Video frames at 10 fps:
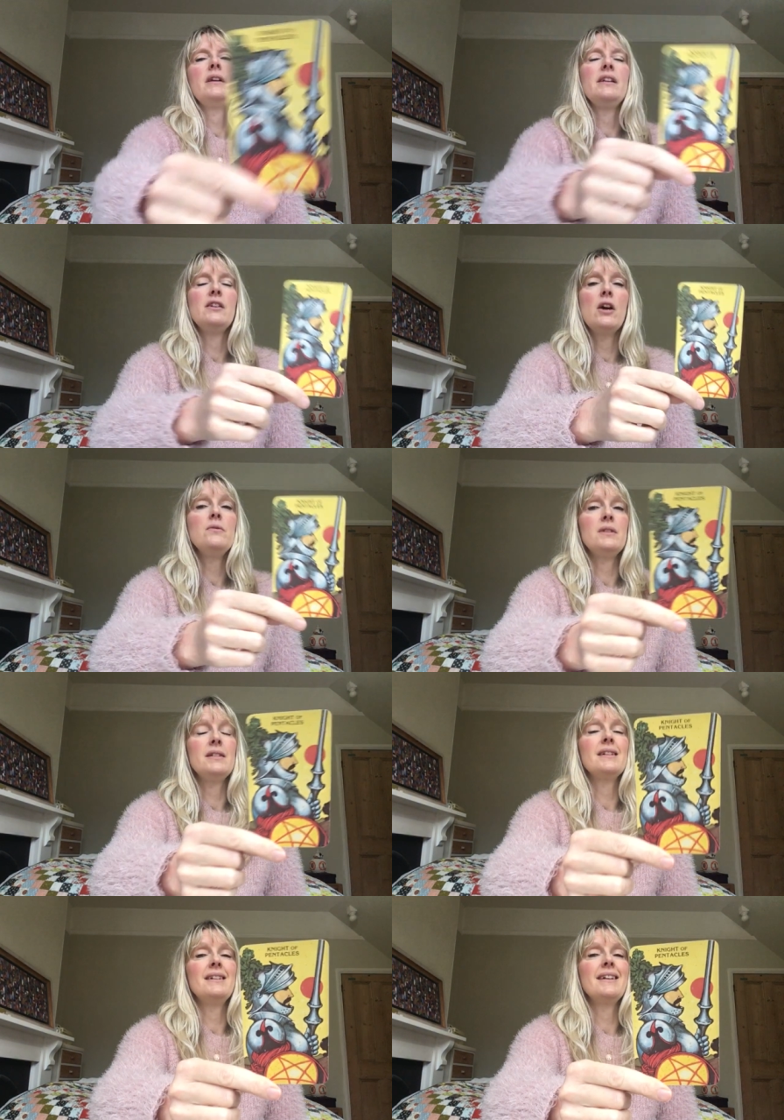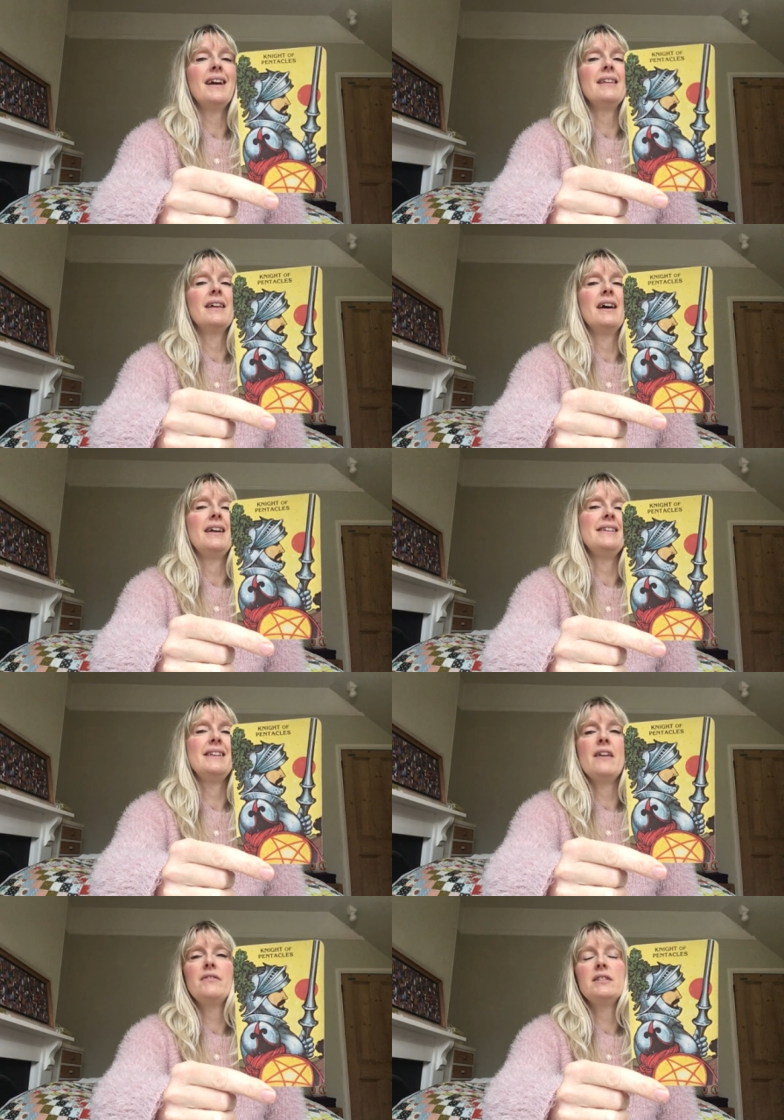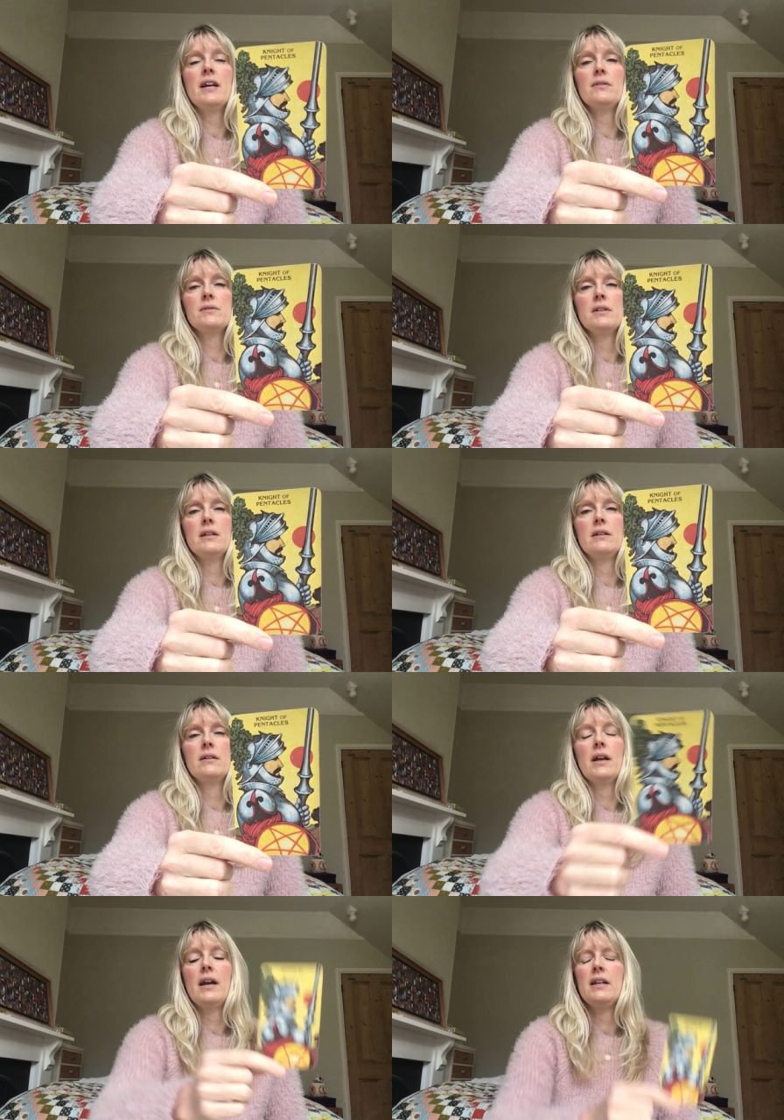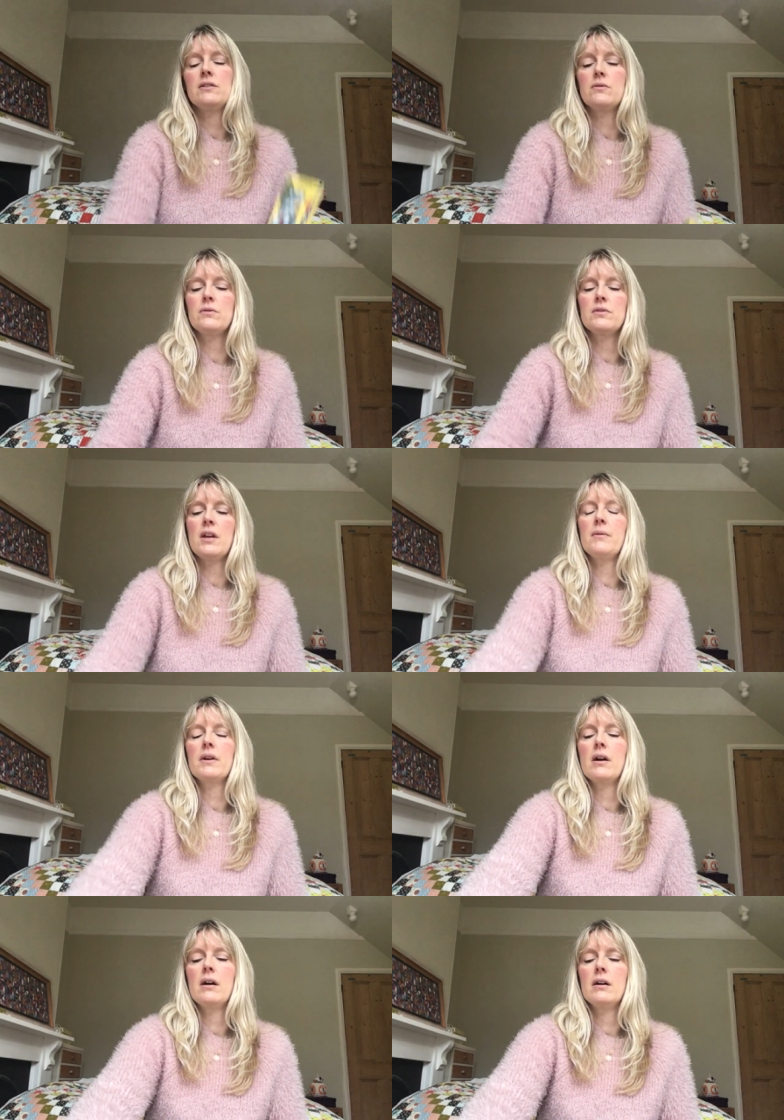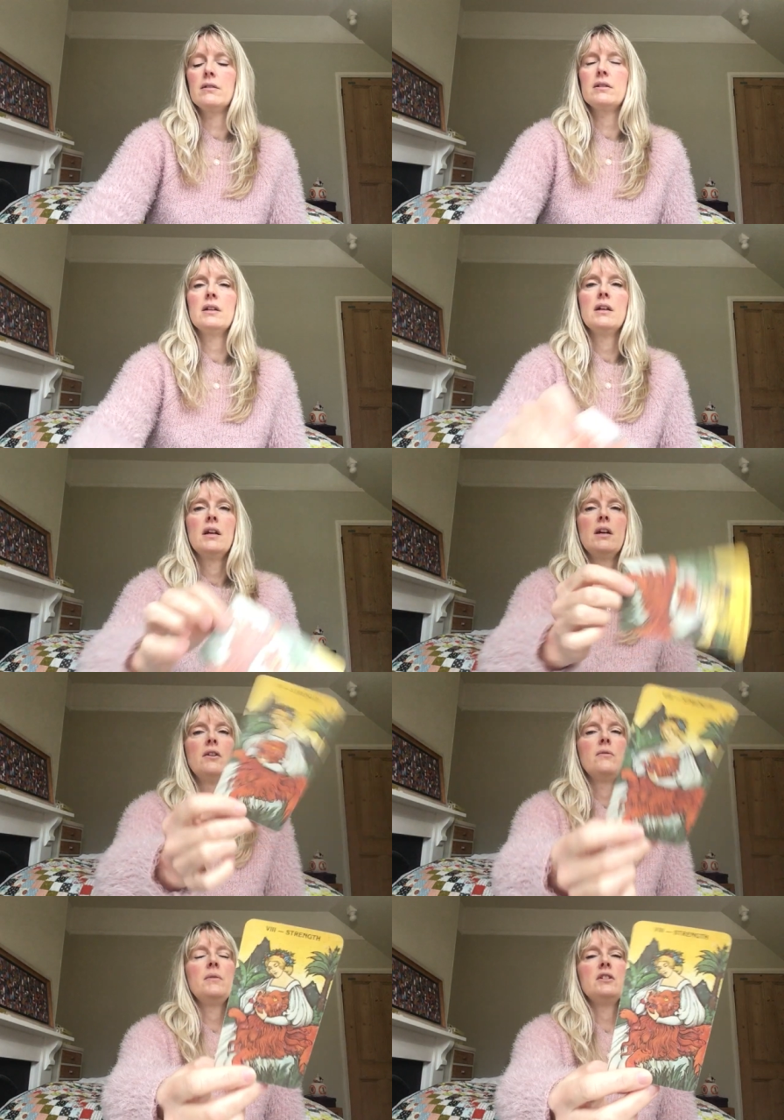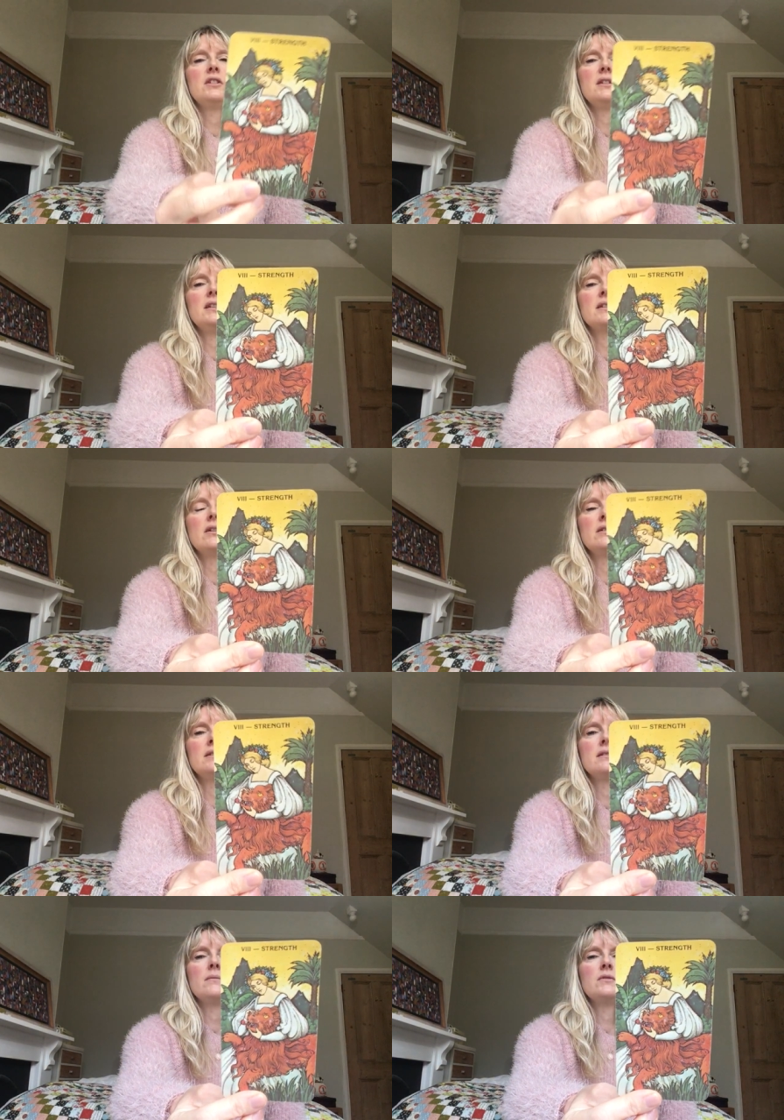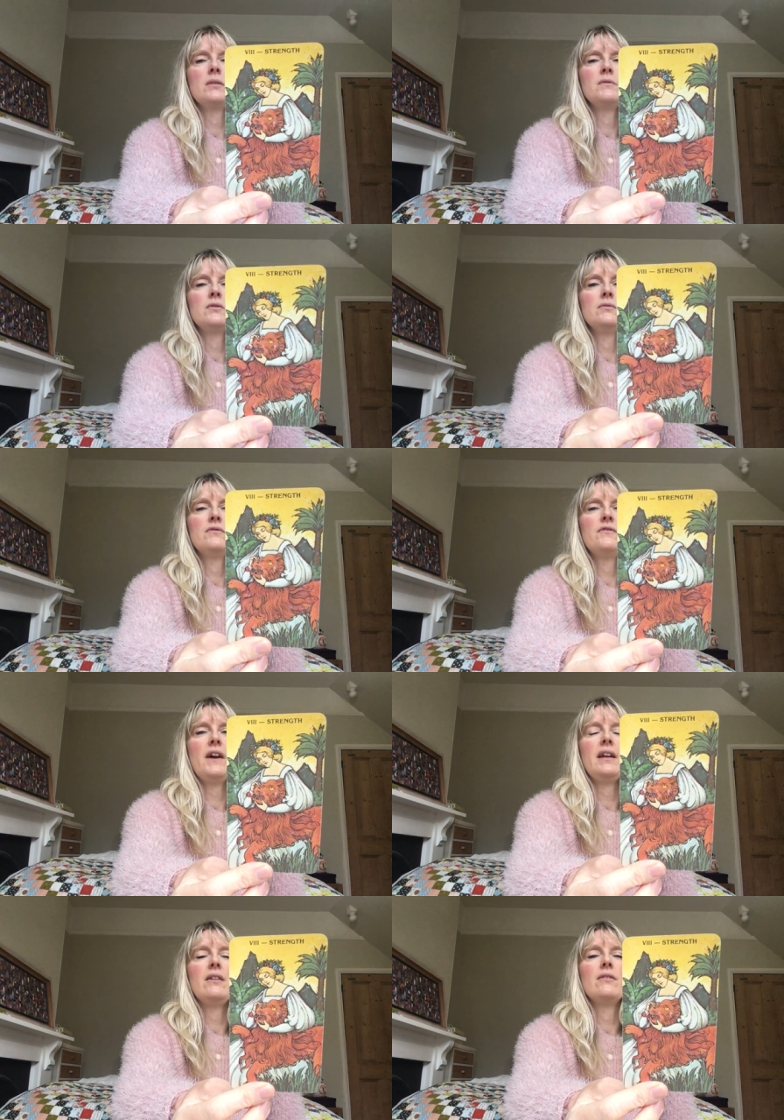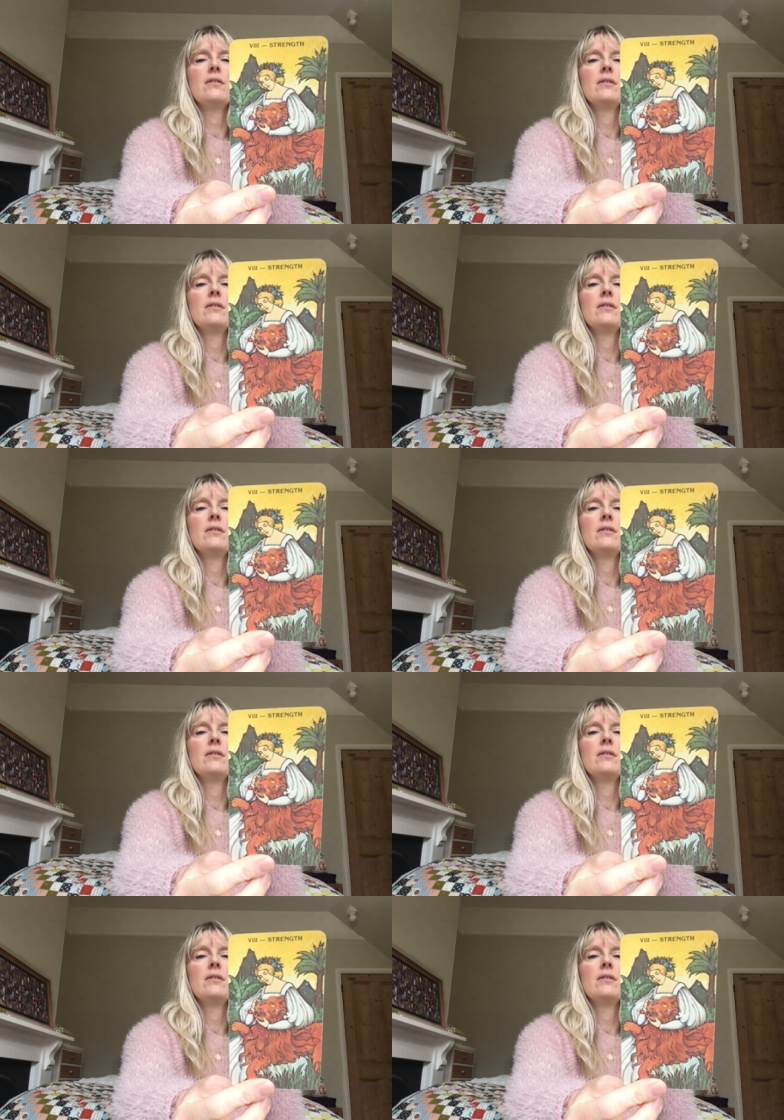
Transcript: He knows he's going to get there. He never doubts it, okay? It's also a card which this card is sometimes called faith.